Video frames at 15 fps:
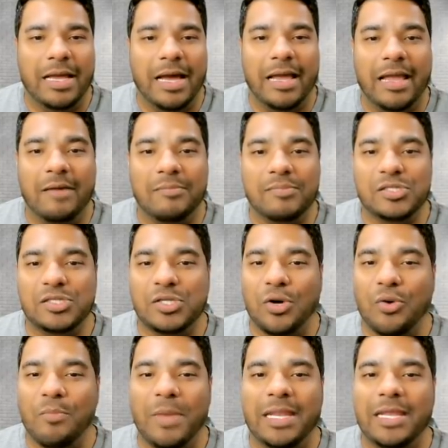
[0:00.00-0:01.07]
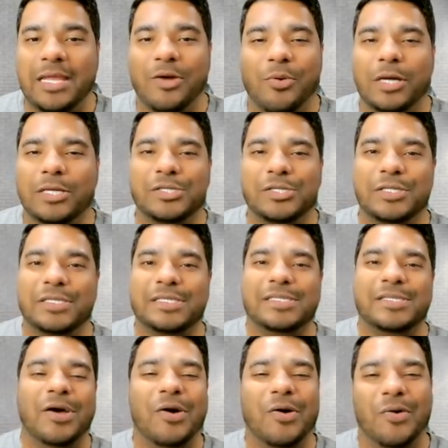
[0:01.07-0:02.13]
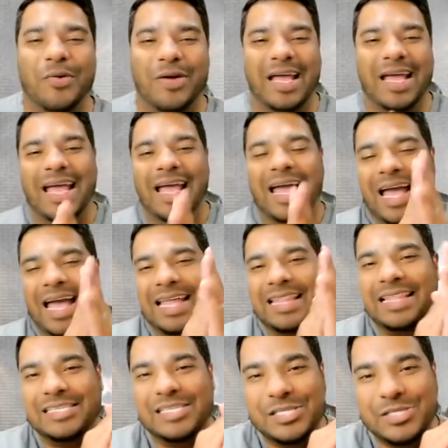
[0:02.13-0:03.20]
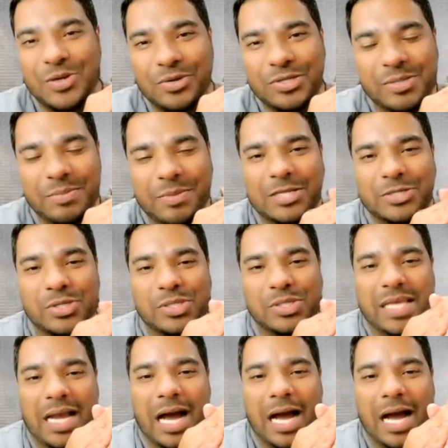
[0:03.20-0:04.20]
I have so many questions. So this is going to be interesting.